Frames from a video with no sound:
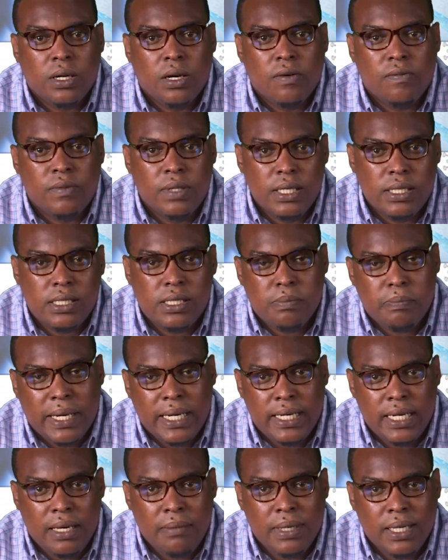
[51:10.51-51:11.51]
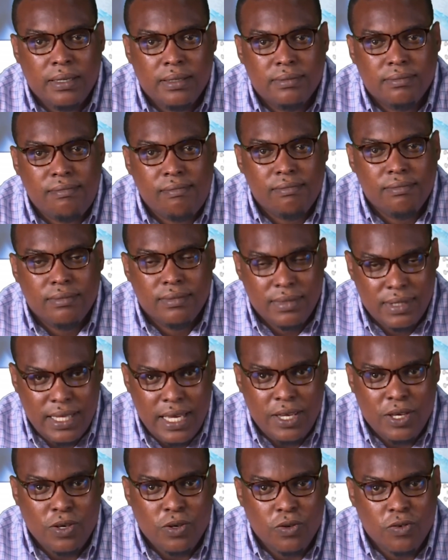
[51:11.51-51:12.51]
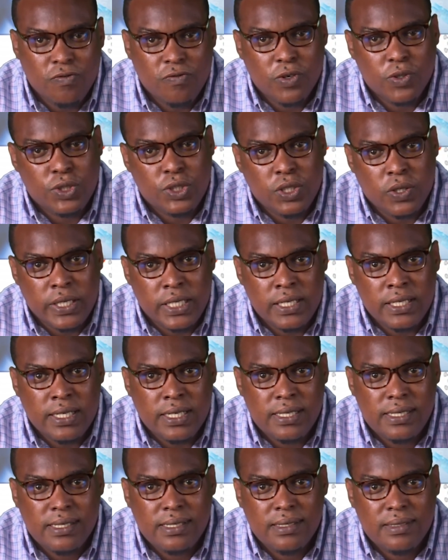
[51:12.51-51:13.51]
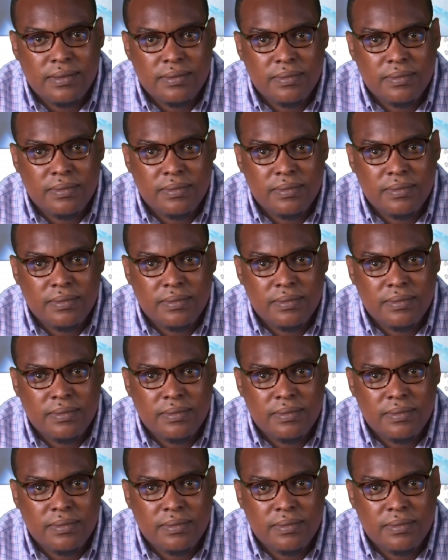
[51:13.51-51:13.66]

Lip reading: of this pandemic. Thank you for joining us.